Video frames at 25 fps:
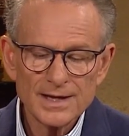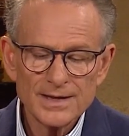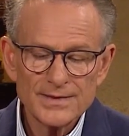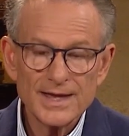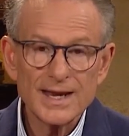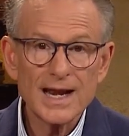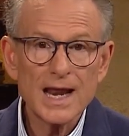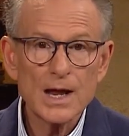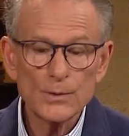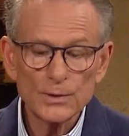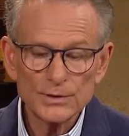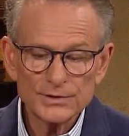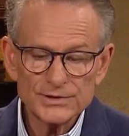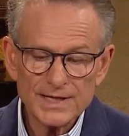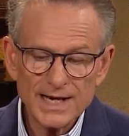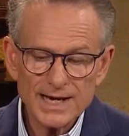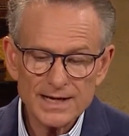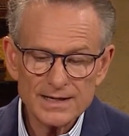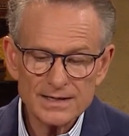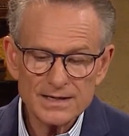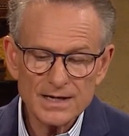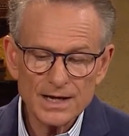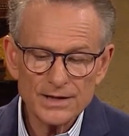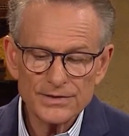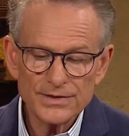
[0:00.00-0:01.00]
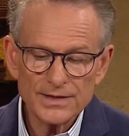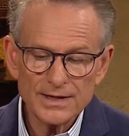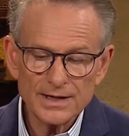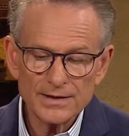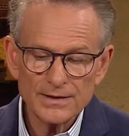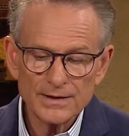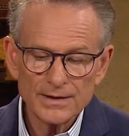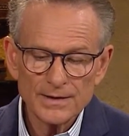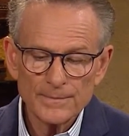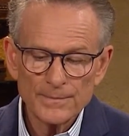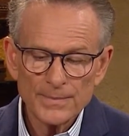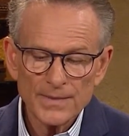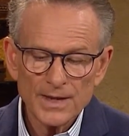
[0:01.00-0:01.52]
that I will take nothing
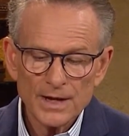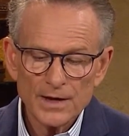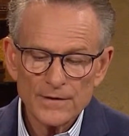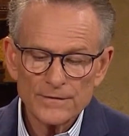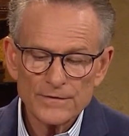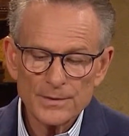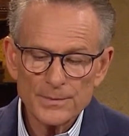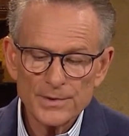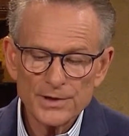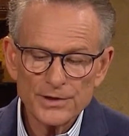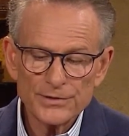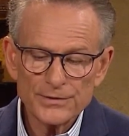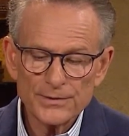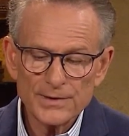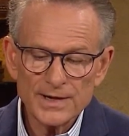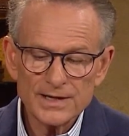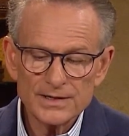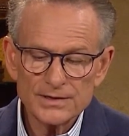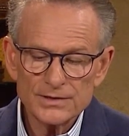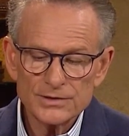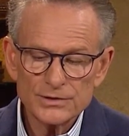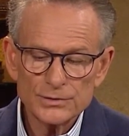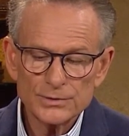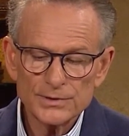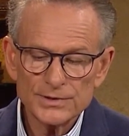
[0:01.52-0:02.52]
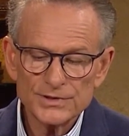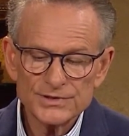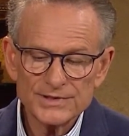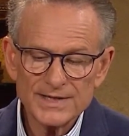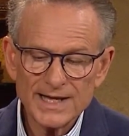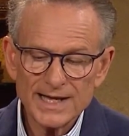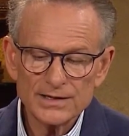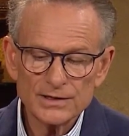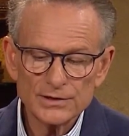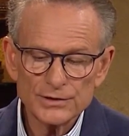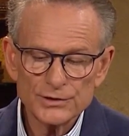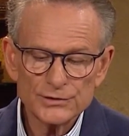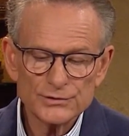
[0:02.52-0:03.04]
from a thread to a
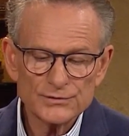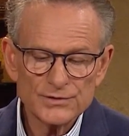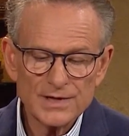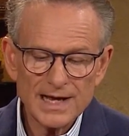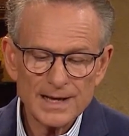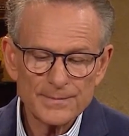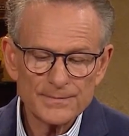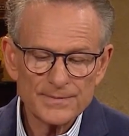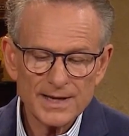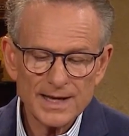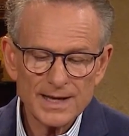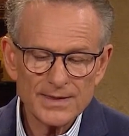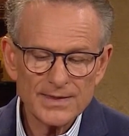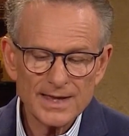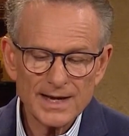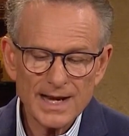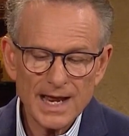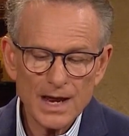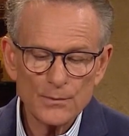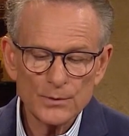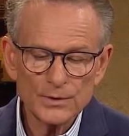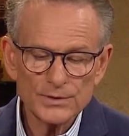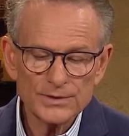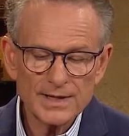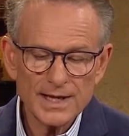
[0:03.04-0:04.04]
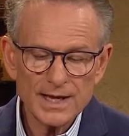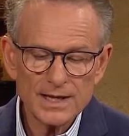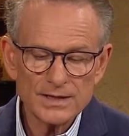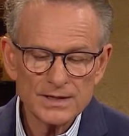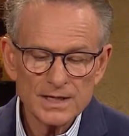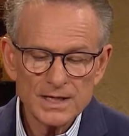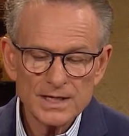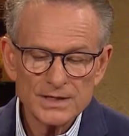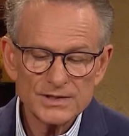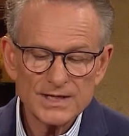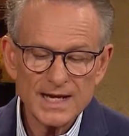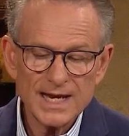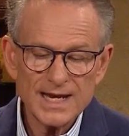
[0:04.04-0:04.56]
sandal strap, and that I will not
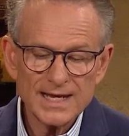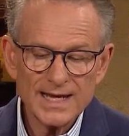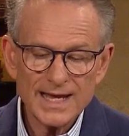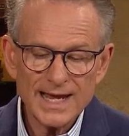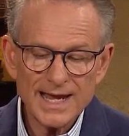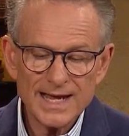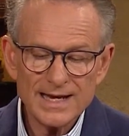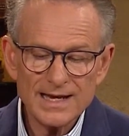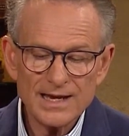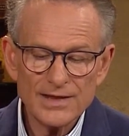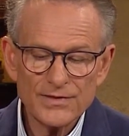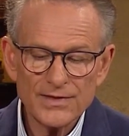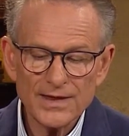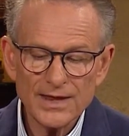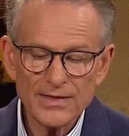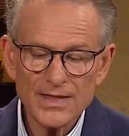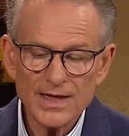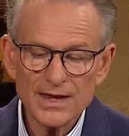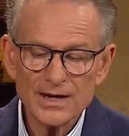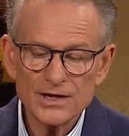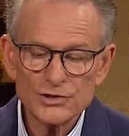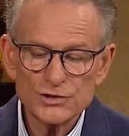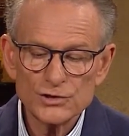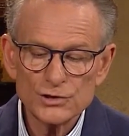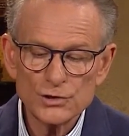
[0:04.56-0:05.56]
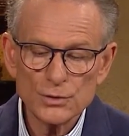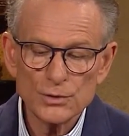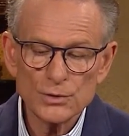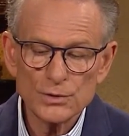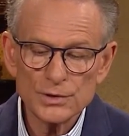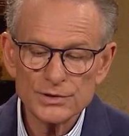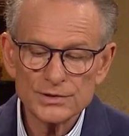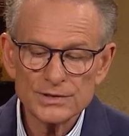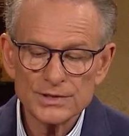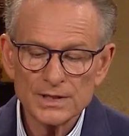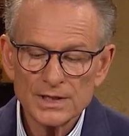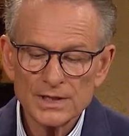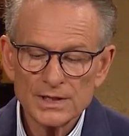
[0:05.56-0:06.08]
take anything that is
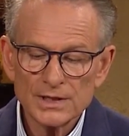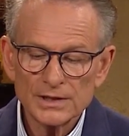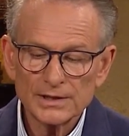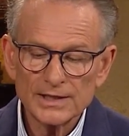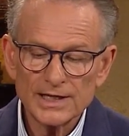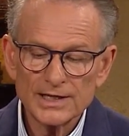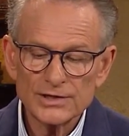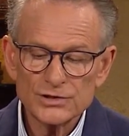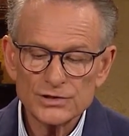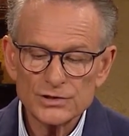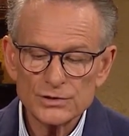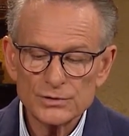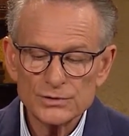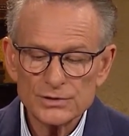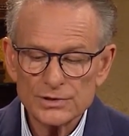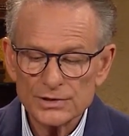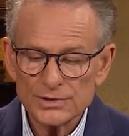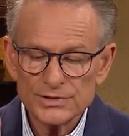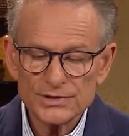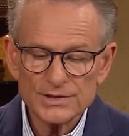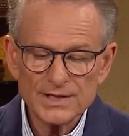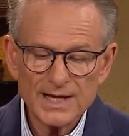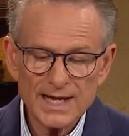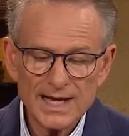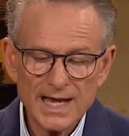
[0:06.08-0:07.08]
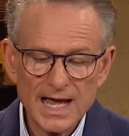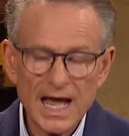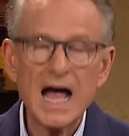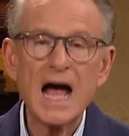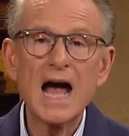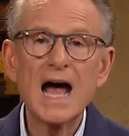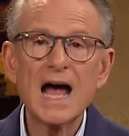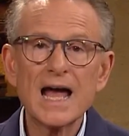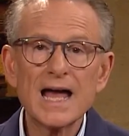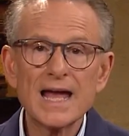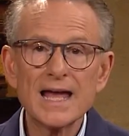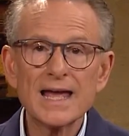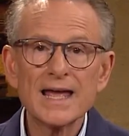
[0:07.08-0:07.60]
yours, lest you should say,
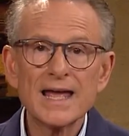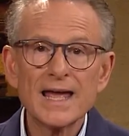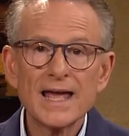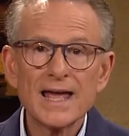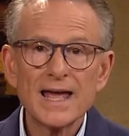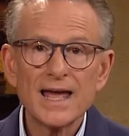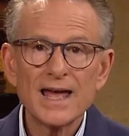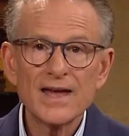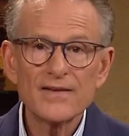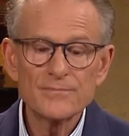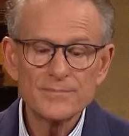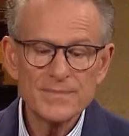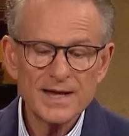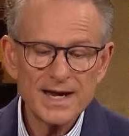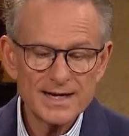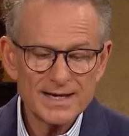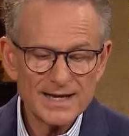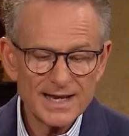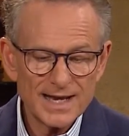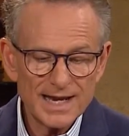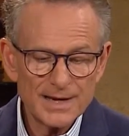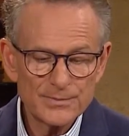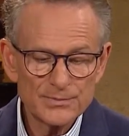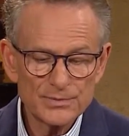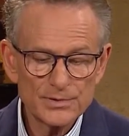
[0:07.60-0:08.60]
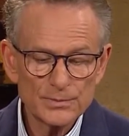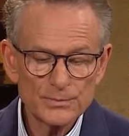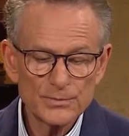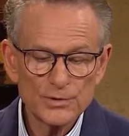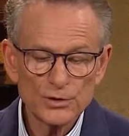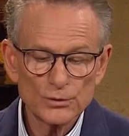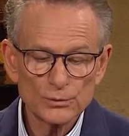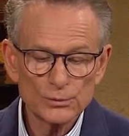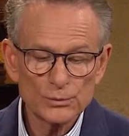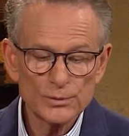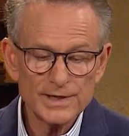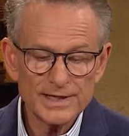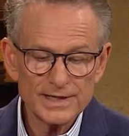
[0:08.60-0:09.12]
I have made Abram
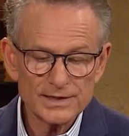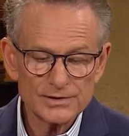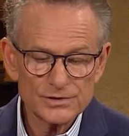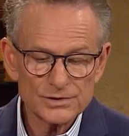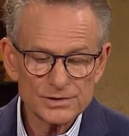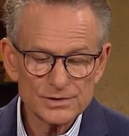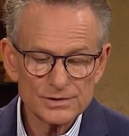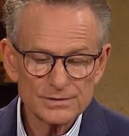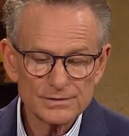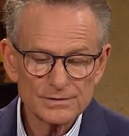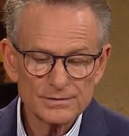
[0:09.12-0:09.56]
rich.